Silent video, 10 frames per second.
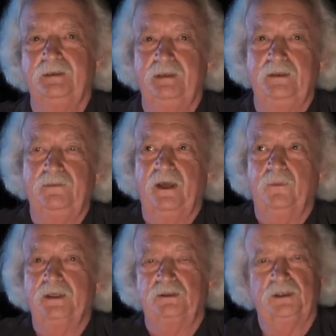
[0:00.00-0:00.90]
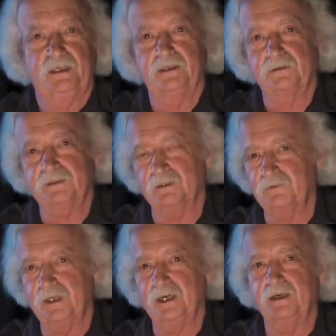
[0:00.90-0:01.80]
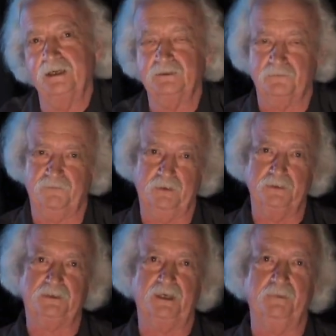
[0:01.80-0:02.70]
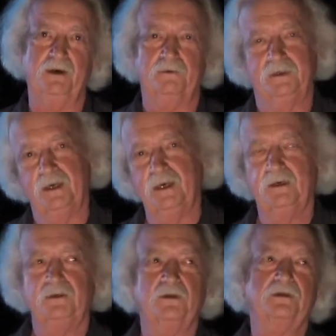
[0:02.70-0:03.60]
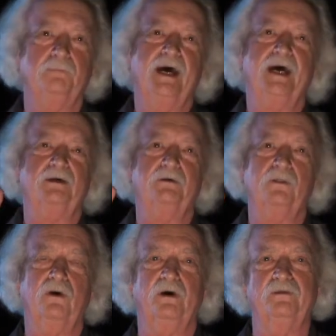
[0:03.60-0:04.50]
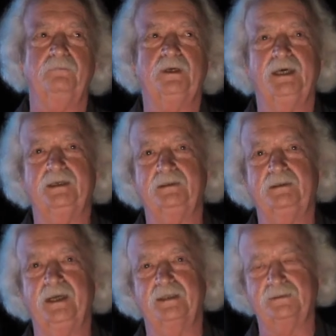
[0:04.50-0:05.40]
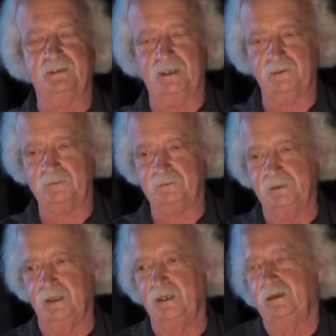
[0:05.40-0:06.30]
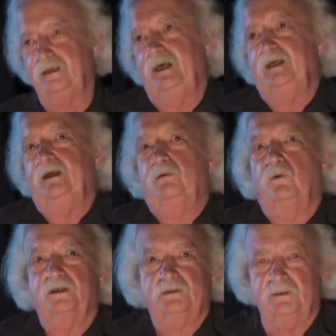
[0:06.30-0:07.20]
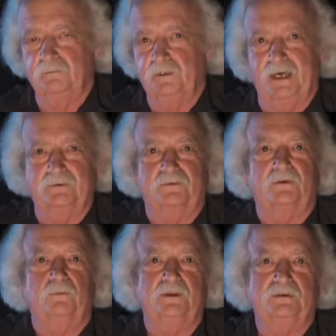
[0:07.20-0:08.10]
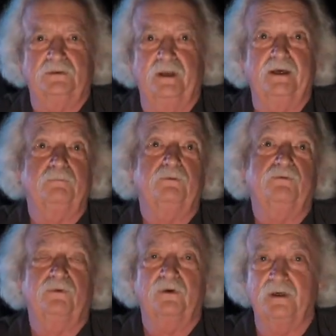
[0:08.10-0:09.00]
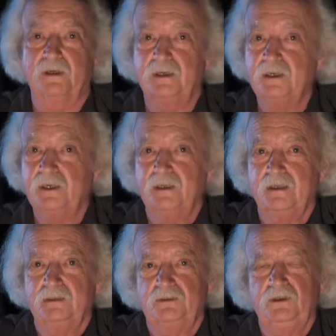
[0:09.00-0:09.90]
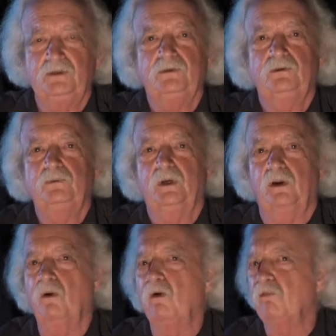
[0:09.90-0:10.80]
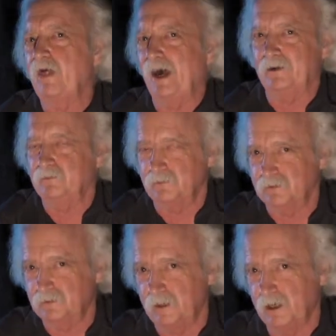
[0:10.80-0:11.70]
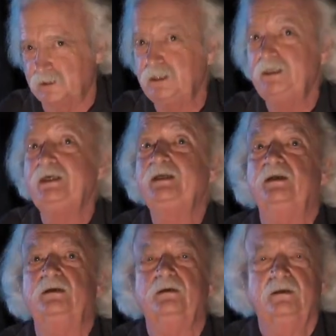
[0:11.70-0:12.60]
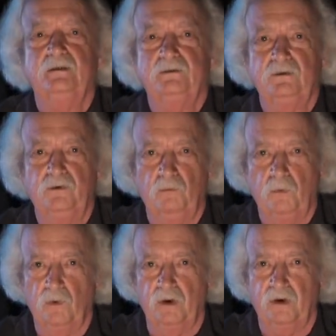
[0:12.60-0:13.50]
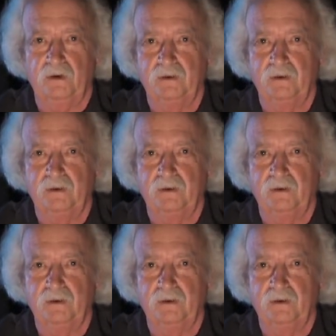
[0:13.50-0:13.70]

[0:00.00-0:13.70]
In they went, she hid herself again as the fairies came out and took him back into the hall and they began to dance. Now, Katie had watched them dance the prince the night before and she knew what all that was about. She needed to know more.